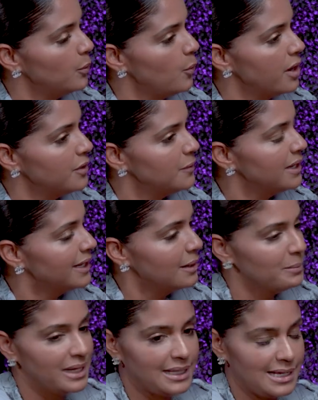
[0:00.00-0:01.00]
But why don't I
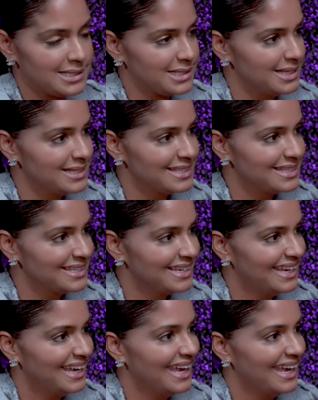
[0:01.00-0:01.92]
get my license